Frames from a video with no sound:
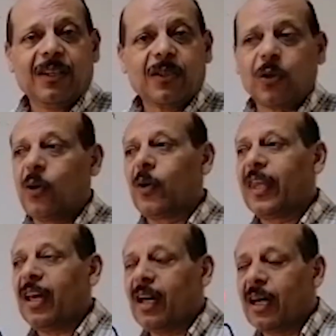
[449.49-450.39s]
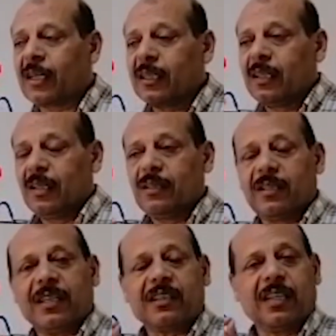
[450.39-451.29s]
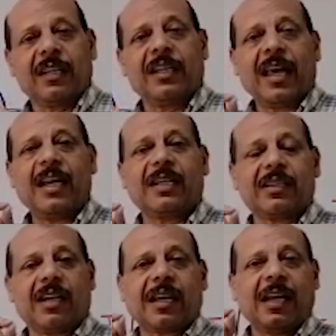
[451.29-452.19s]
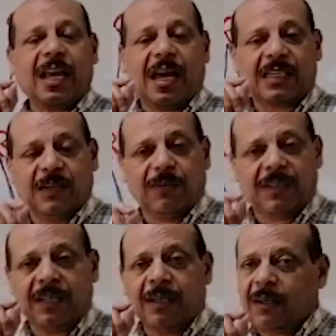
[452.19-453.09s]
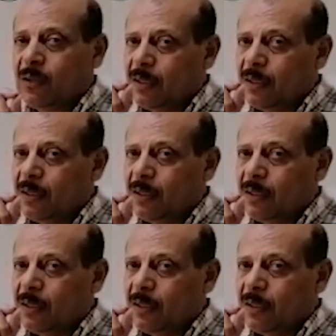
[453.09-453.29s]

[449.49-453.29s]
So they are detecting the electrical activity